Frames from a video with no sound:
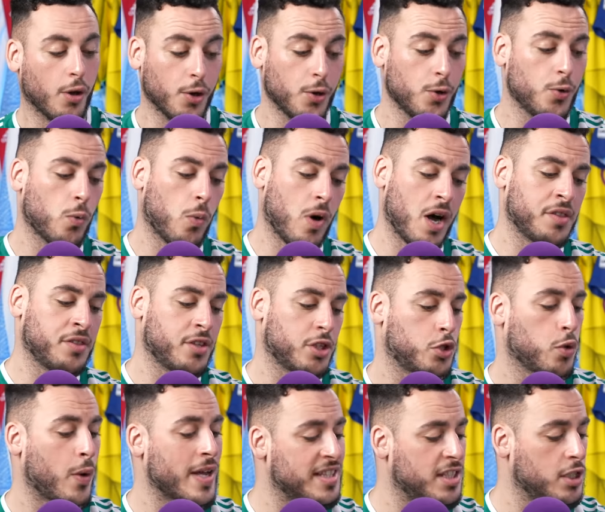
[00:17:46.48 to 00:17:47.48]
Who won the
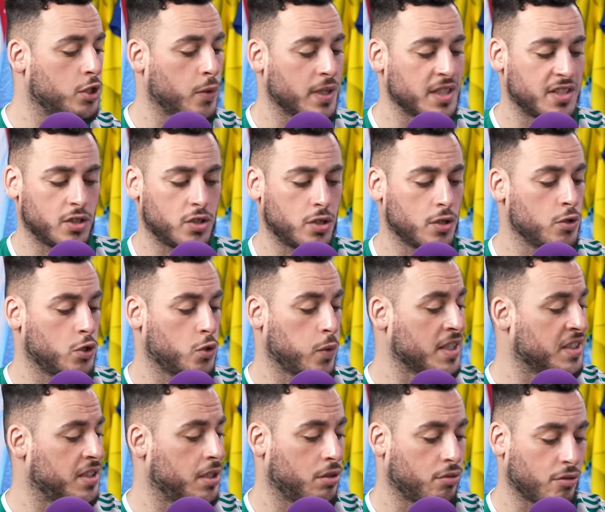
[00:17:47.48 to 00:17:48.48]
twenty twenty-two
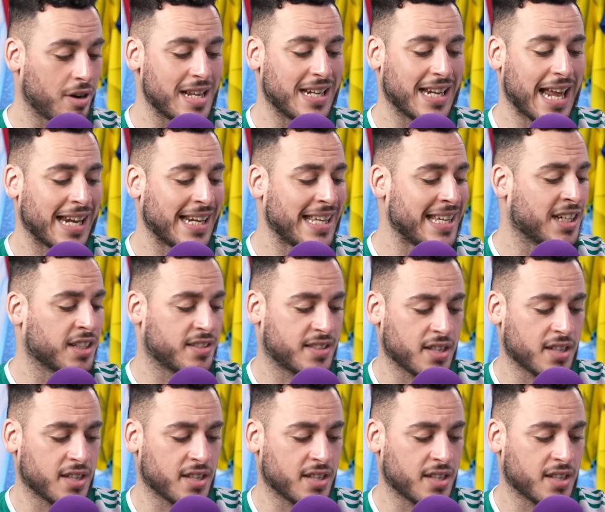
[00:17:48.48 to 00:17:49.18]
twenty-three La Liga